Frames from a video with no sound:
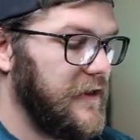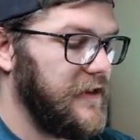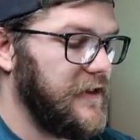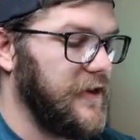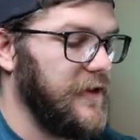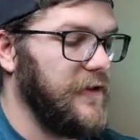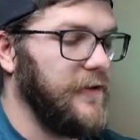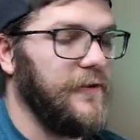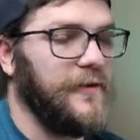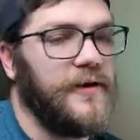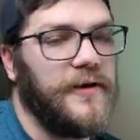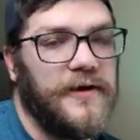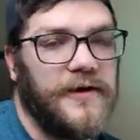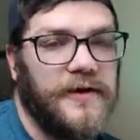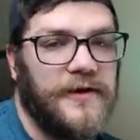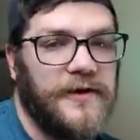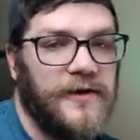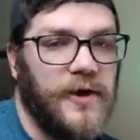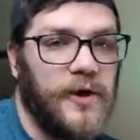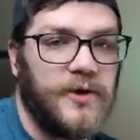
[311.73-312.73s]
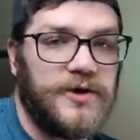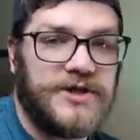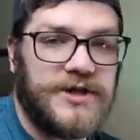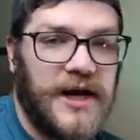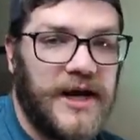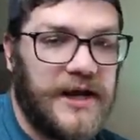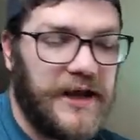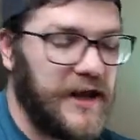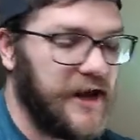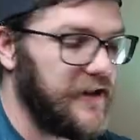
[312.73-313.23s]
So, no
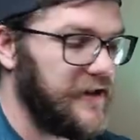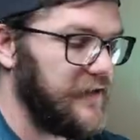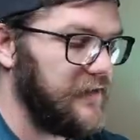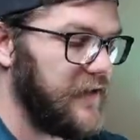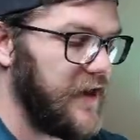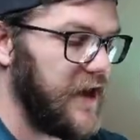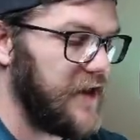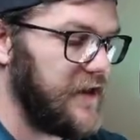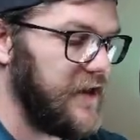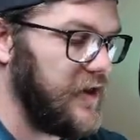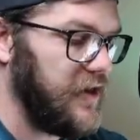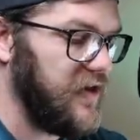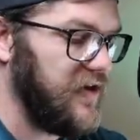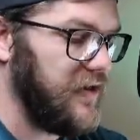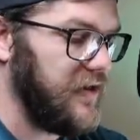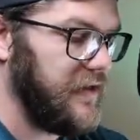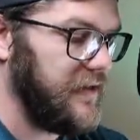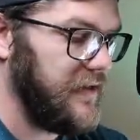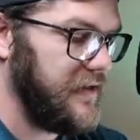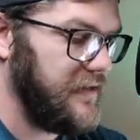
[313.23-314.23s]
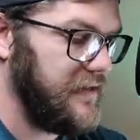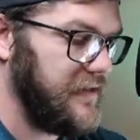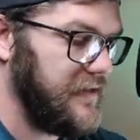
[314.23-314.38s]
shiny as of yet at all.